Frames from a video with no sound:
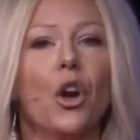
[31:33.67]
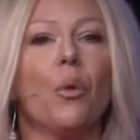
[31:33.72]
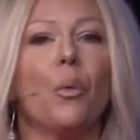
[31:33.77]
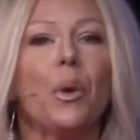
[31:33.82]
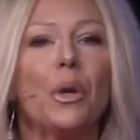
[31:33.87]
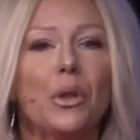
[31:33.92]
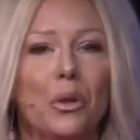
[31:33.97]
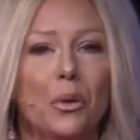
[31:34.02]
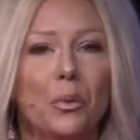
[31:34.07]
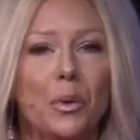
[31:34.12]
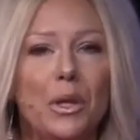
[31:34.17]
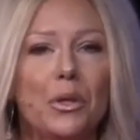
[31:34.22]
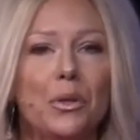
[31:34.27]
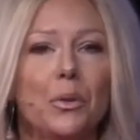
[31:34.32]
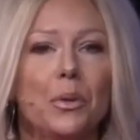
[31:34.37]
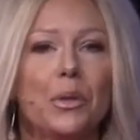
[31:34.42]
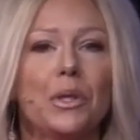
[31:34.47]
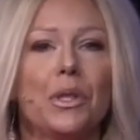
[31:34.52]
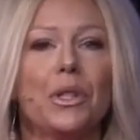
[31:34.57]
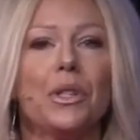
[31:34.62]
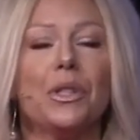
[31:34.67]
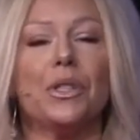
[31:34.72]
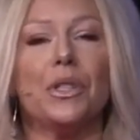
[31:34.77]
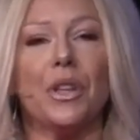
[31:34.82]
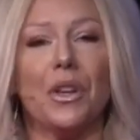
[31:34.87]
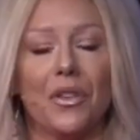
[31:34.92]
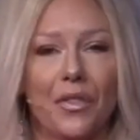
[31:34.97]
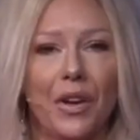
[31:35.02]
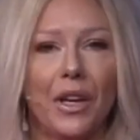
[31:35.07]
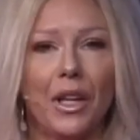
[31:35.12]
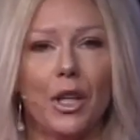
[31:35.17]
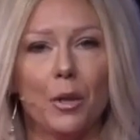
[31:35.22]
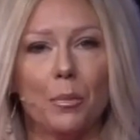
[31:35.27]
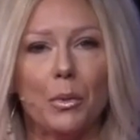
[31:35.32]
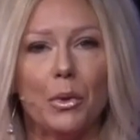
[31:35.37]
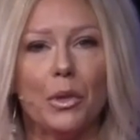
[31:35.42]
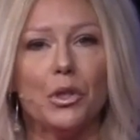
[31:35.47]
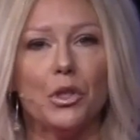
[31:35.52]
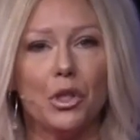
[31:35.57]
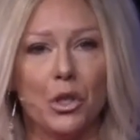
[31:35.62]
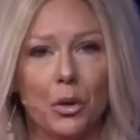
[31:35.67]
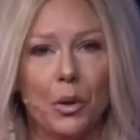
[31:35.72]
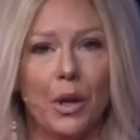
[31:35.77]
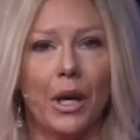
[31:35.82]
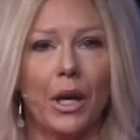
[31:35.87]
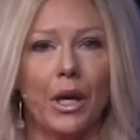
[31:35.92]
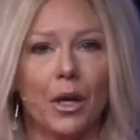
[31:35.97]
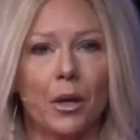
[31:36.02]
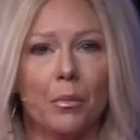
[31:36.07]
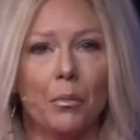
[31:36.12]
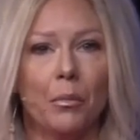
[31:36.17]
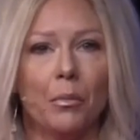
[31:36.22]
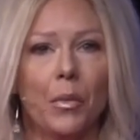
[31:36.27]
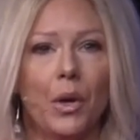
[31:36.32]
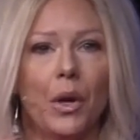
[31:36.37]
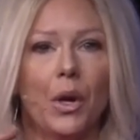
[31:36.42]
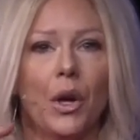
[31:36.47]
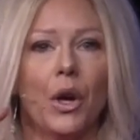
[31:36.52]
with the resources available to him